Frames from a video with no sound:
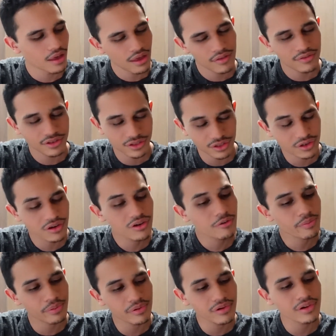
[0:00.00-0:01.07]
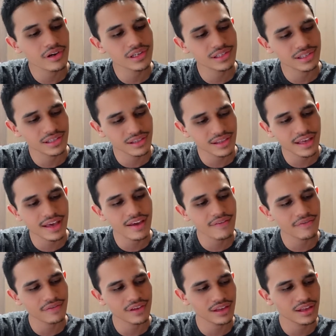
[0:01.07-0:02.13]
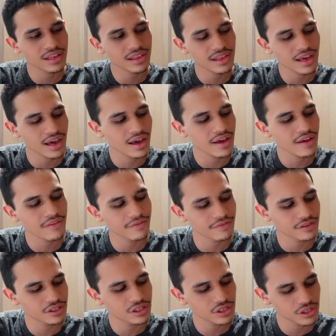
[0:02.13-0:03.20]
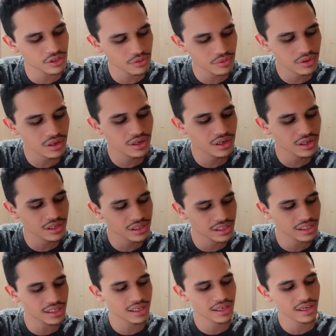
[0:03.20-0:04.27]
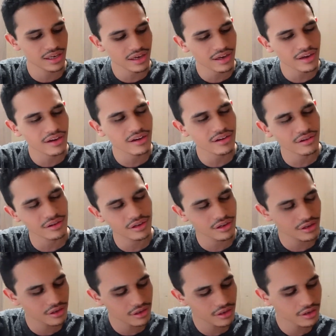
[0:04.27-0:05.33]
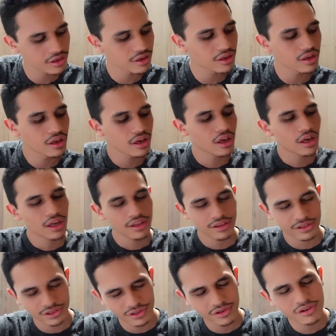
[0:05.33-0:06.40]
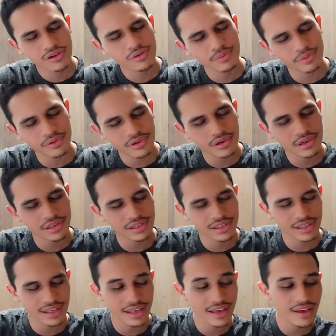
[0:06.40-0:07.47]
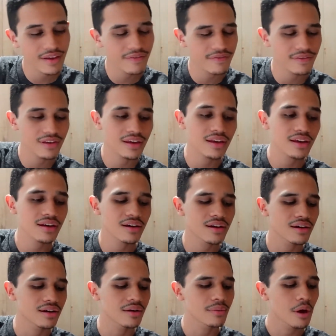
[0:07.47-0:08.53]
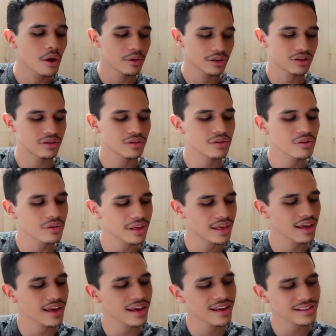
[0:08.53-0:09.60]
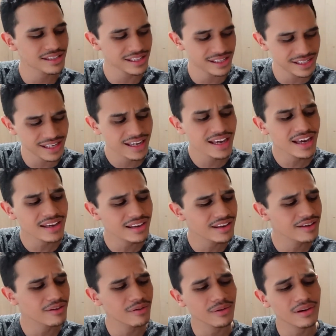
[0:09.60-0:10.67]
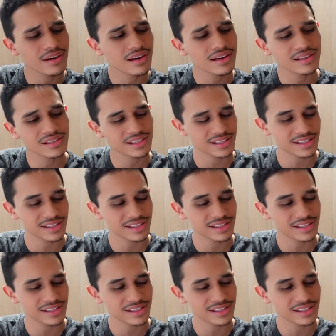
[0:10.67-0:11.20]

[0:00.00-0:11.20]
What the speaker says: there's no point in living life for just what's here. There's no point in giving up. You can't see what's